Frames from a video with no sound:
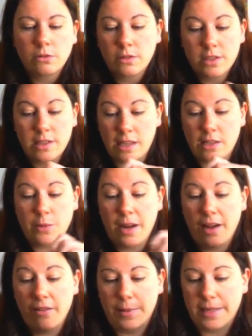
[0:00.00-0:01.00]
because that's what I
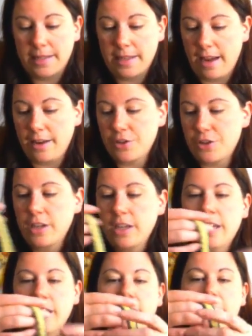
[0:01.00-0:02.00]
have in my stash.
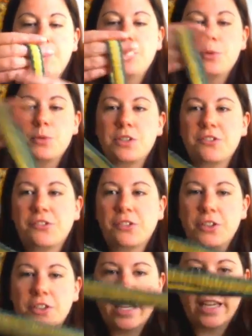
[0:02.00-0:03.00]
This was the
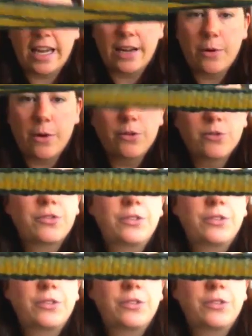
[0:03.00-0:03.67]
first thing I wove.